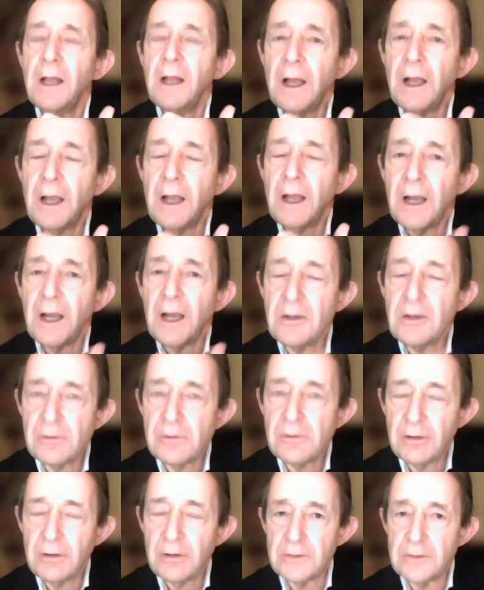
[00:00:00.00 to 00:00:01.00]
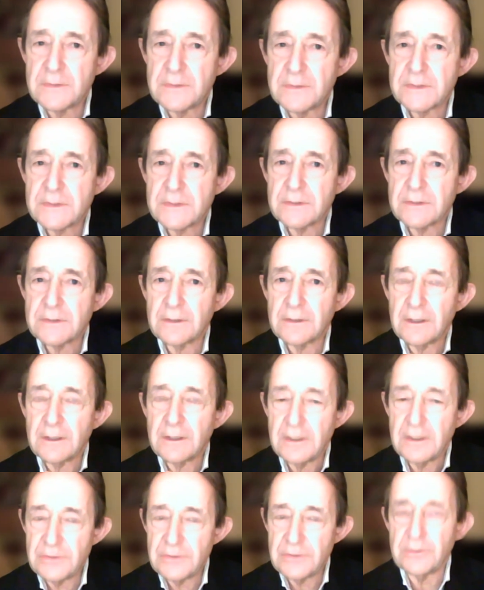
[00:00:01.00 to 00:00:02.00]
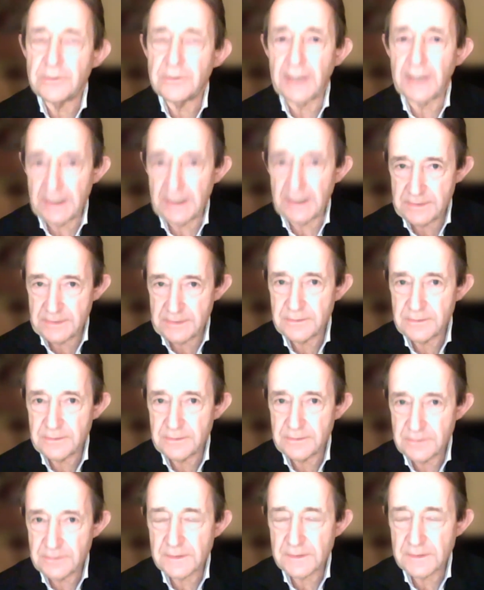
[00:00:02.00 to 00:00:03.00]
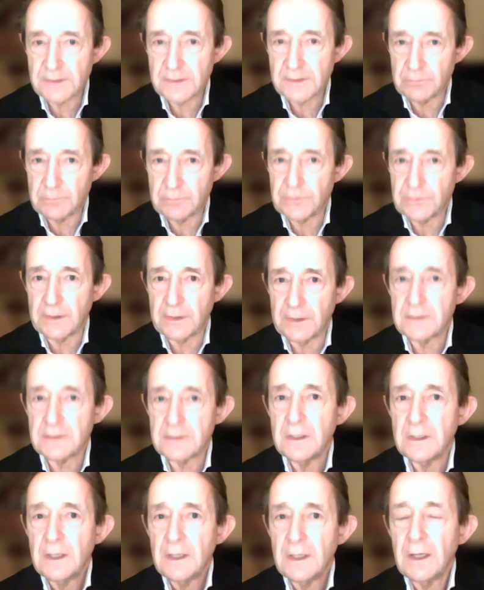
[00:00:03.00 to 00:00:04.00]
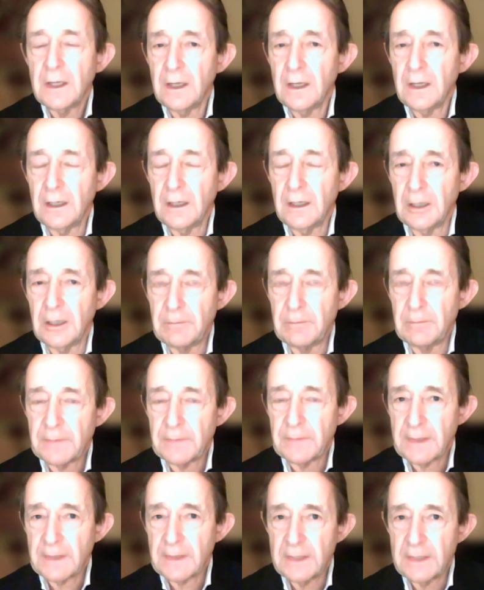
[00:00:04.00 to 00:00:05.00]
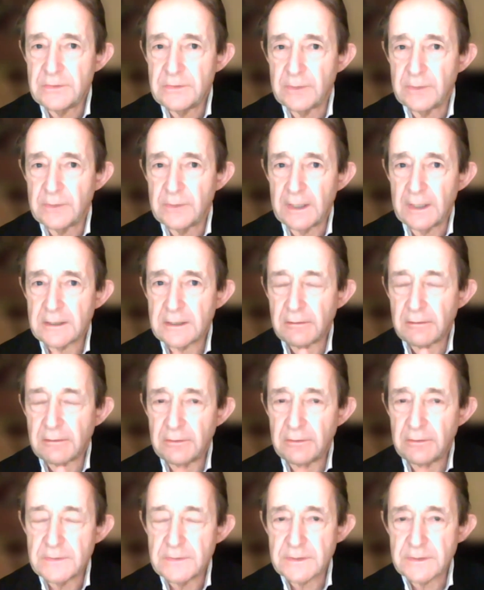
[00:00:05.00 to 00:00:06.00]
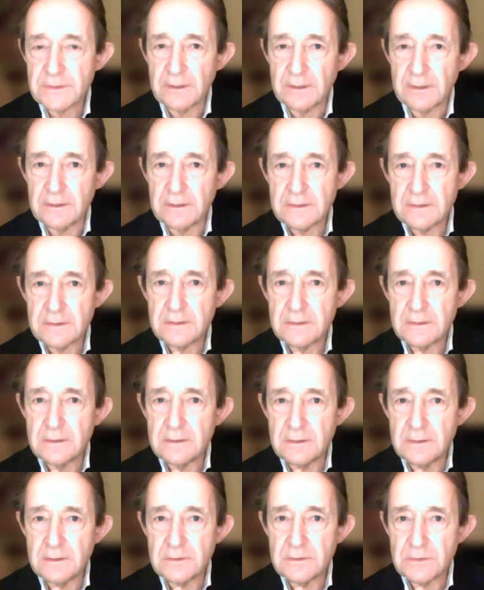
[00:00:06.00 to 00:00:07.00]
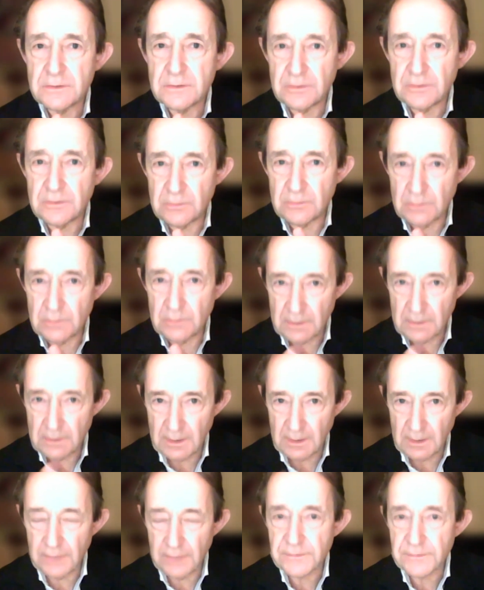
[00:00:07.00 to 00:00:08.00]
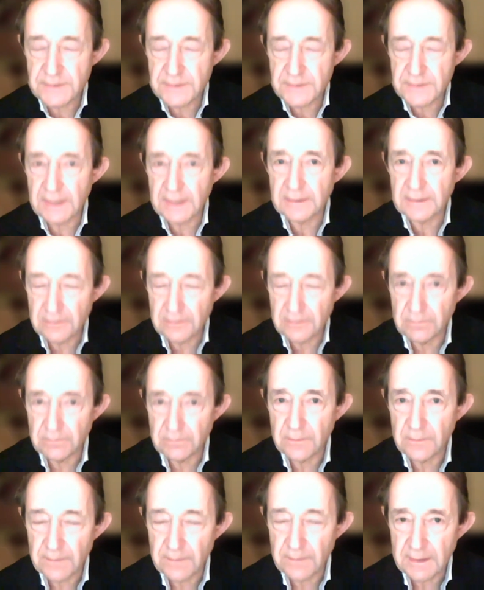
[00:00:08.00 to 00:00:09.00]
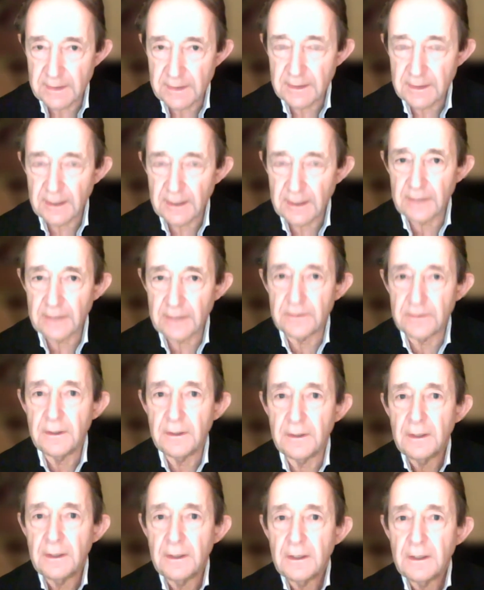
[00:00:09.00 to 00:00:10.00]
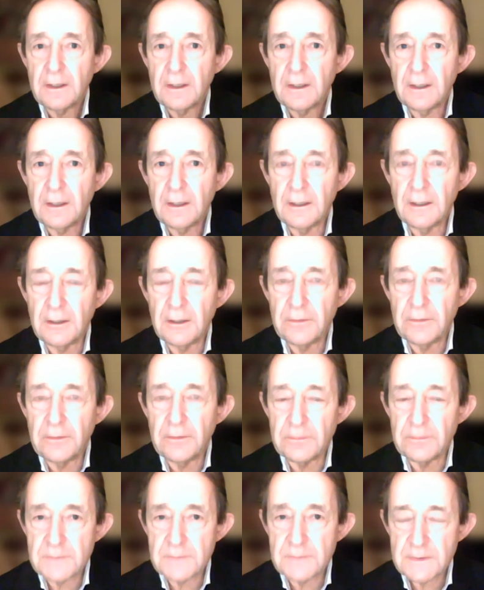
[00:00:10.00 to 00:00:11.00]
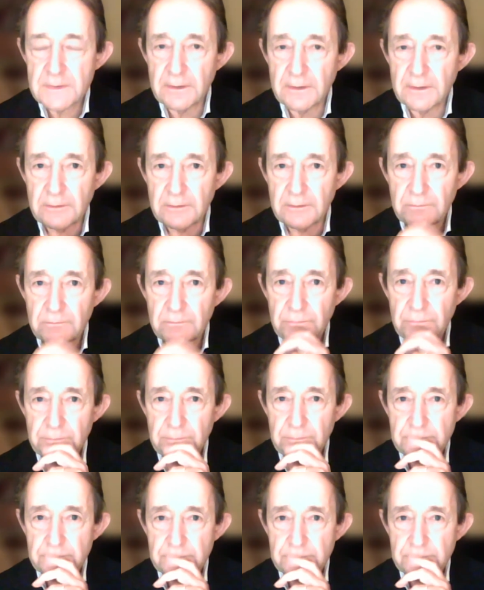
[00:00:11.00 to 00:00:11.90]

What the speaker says: How close can you get to the subject? Can you get closer to understanding them than they can themselves?